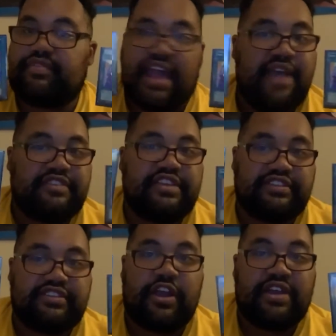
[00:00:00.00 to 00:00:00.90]
I've seen
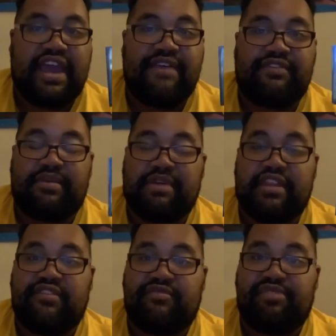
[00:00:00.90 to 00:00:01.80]
this card have
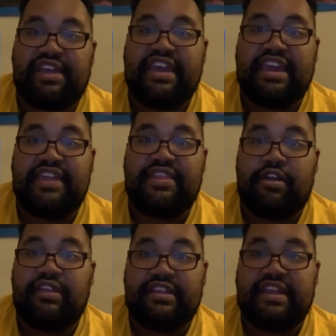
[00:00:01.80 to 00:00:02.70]
competitive play in the
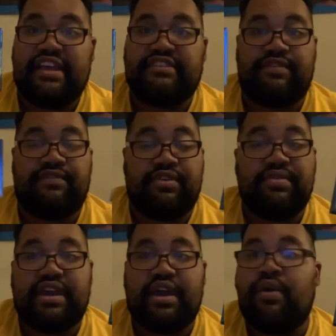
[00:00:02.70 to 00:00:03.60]
early days of
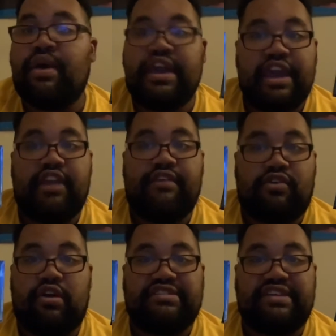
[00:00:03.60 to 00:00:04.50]
Yu-Gi-Oh! And of
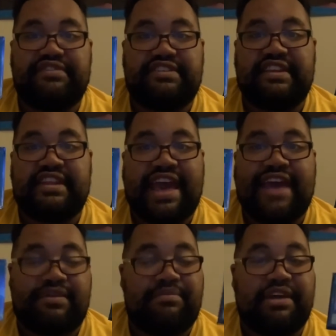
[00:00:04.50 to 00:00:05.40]
course, I've seen it
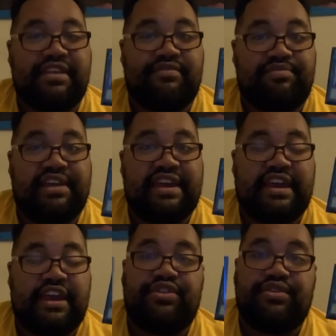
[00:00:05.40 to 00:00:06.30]
have competitive
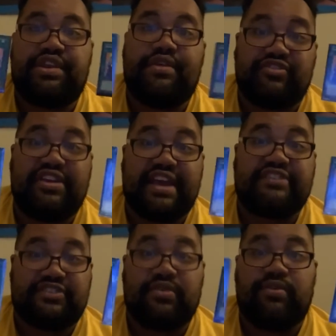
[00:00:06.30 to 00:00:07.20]
play in Yu-Gi-Oh!
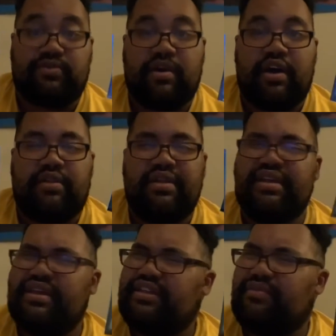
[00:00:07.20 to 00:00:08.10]
GX too as well.
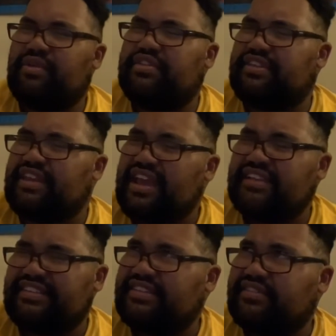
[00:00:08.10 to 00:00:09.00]
What, did I
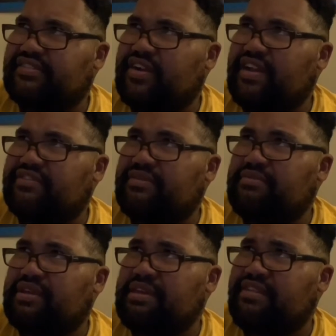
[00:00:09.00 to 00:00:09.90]
see this card have
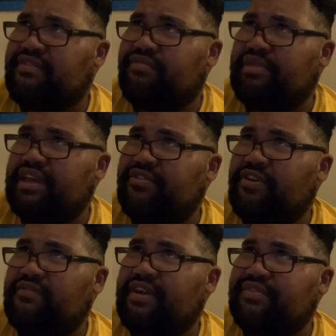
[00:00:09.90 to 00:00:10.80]
some competitive play
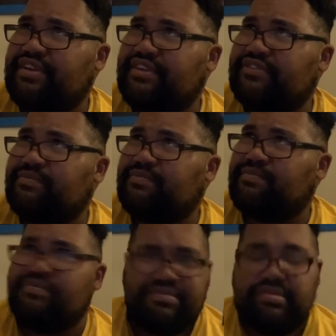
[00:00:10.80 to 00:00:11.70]
during 5Ds?
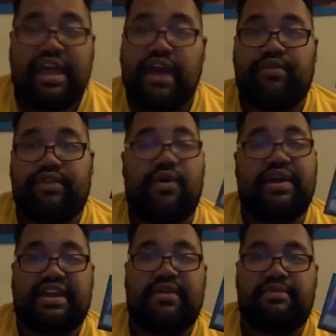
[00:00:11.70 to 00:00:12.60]
I don't know, I
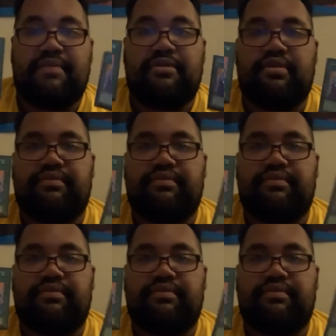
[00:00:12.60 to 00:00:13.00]
can't remember.